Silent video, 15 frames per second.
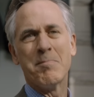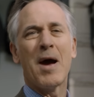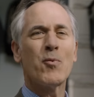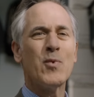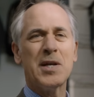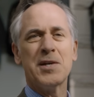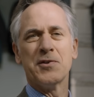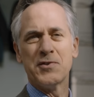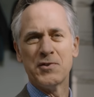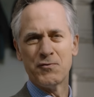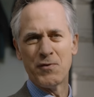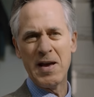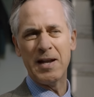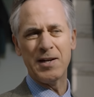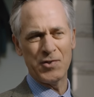My witness has
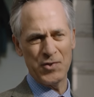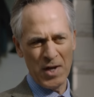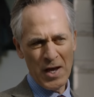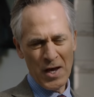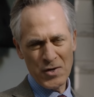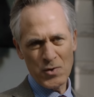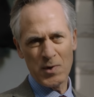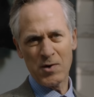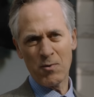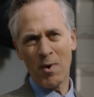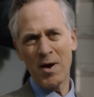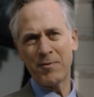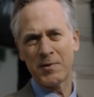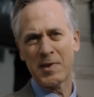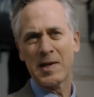vanished. You and your
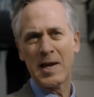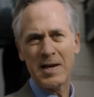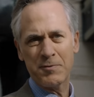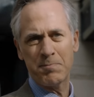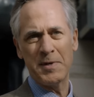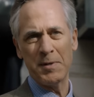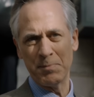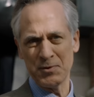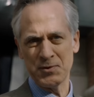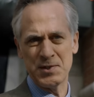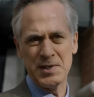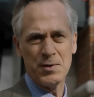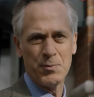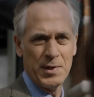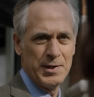wife were the last people
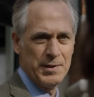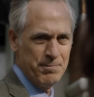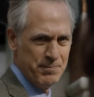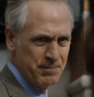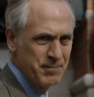seen with her.